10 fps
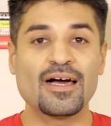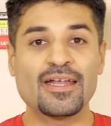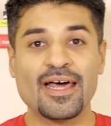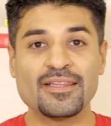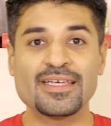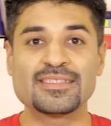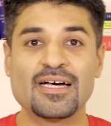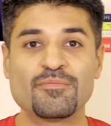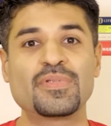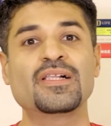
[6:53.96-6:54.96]
Another
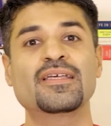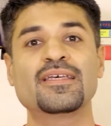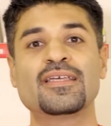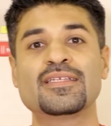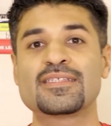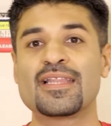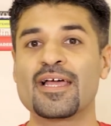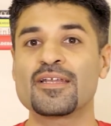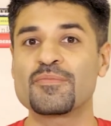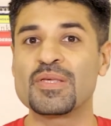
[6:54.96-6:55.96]
example is
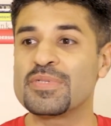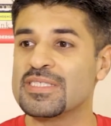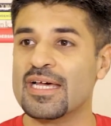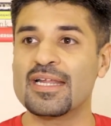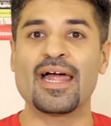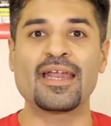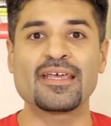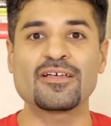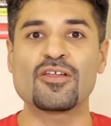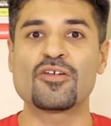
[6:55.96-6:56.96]
that people started
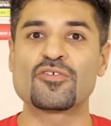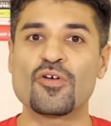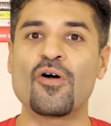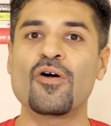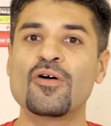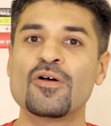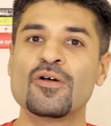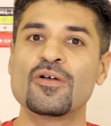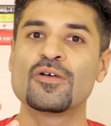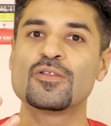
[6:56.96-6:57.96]
adding raw
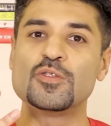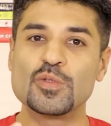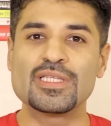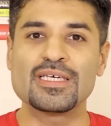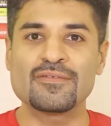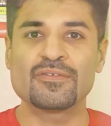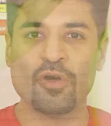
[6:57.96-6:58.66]
dudhi